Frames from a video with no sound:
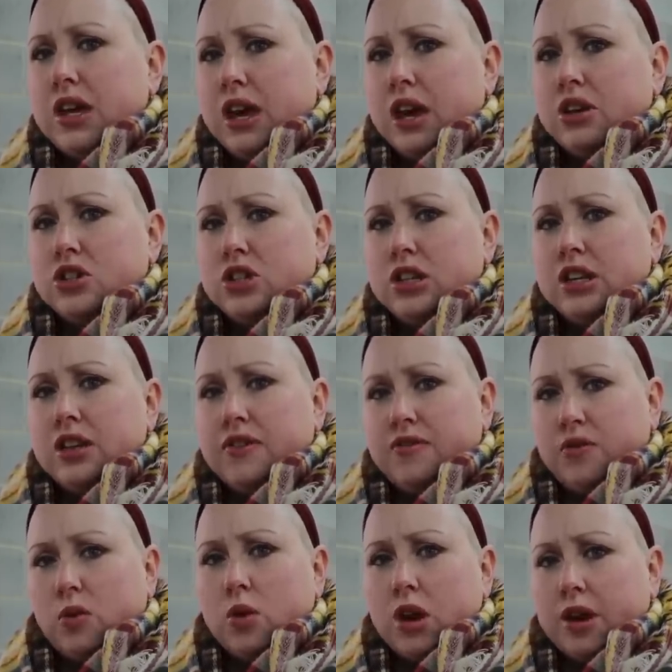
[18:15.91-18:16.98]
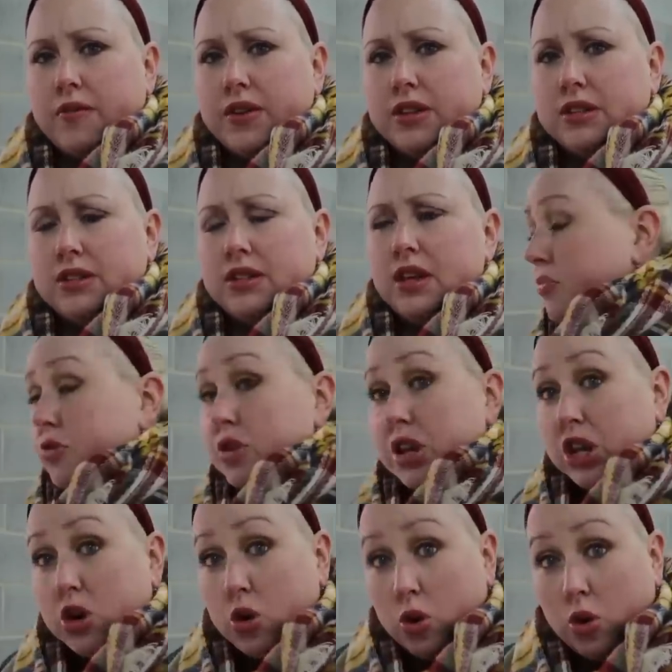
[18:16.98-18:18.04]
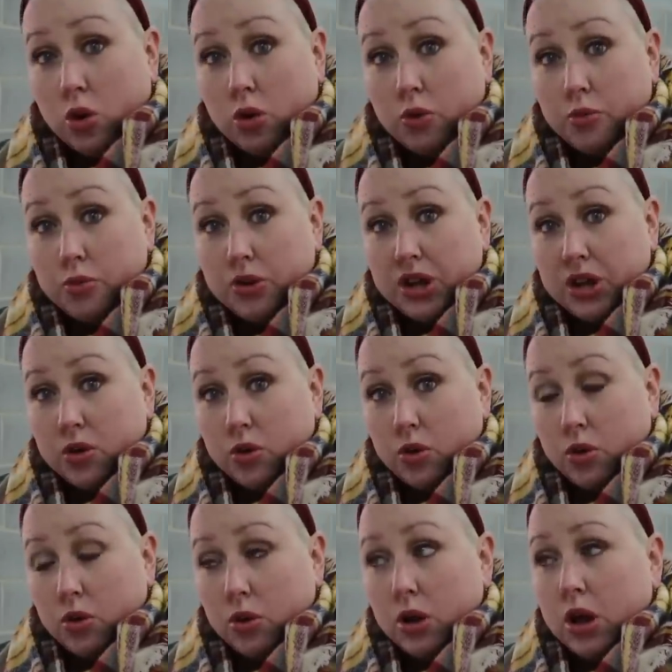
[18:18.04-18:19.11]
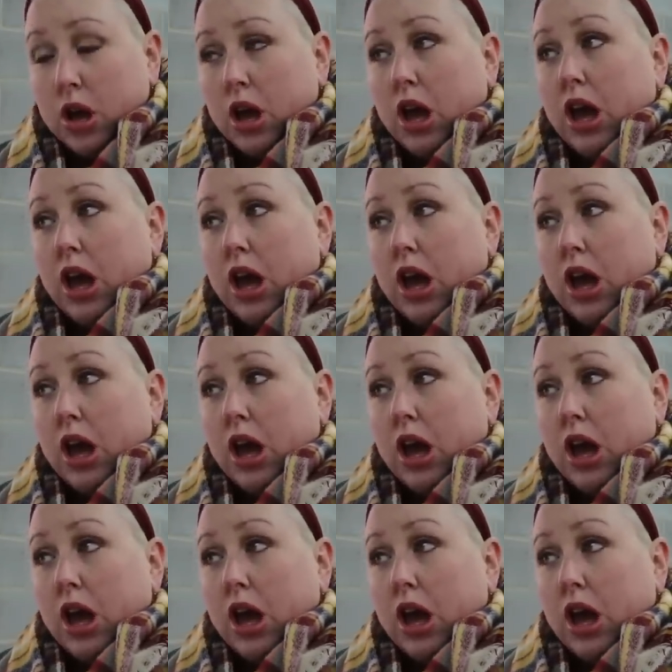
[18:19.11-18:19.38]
I actually get four ovens. Pretty cool, pretty cool.